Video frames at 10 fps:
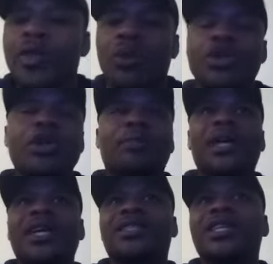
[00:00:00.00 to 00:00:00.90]
when you're
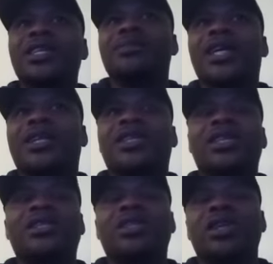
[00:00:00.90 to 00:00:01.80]
playing teams like
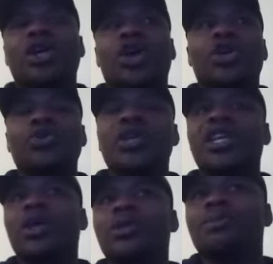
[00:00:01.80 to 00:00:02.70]
this, you
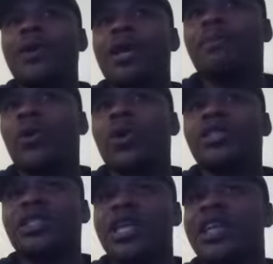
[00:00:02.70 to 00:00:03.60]
need those big
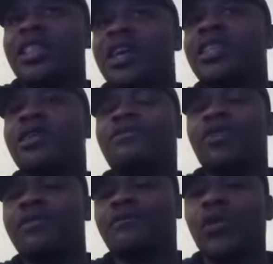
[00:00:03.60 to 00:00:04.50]
boys in, the
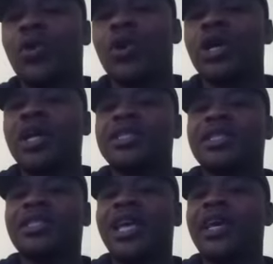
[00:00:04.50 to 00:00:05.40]
front four
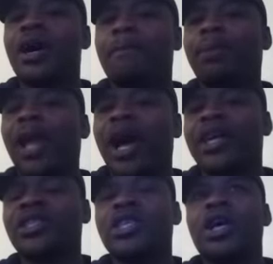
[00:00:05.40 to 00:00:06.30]
to take up
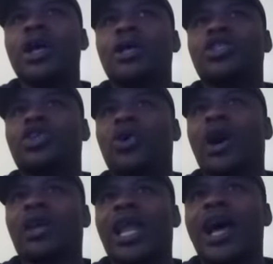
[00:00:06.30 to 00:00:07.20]
blocks so
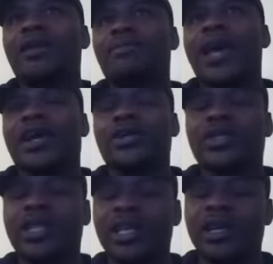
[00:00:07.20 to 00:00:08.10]
our
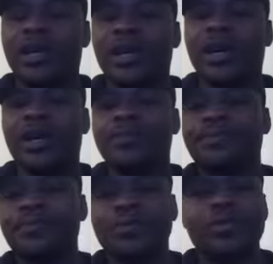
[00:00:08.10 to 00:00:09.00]
linebackers can uh
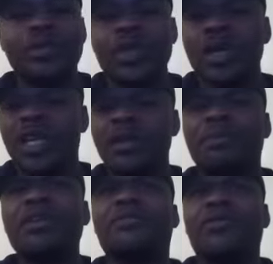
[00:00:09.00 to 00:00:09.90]
can
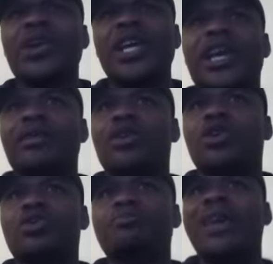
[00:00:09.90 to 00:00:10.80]
be free
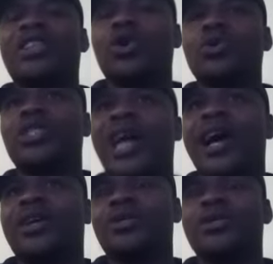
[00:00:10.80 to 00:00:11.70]
and make those
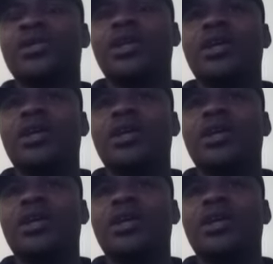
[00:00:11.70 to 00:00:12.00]
tackles.